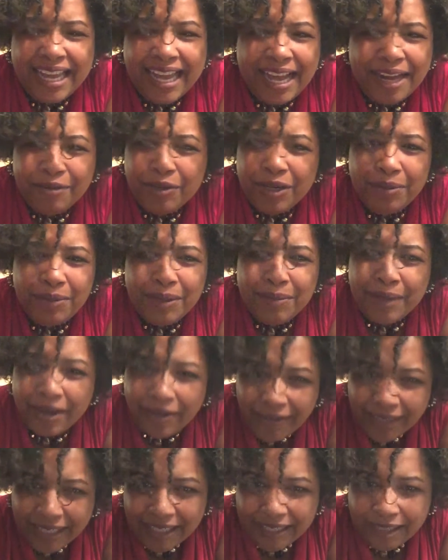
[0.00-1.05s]
I don't want to be
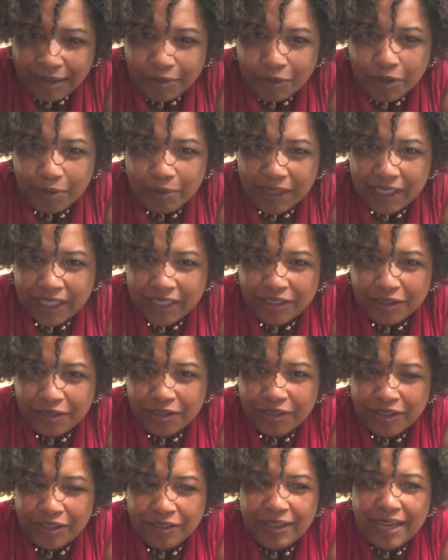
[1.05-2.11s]
married anymore because
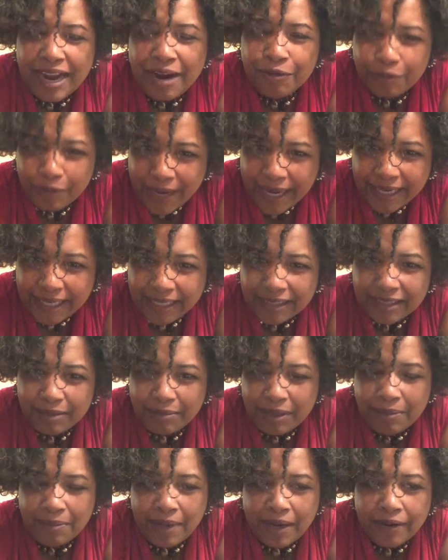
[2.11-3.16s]
you're not ready to
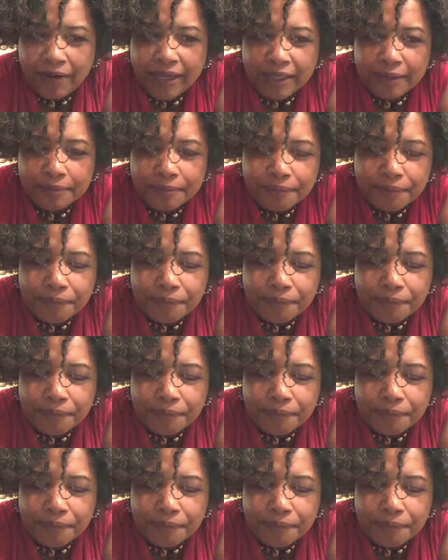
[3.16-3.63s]
be married.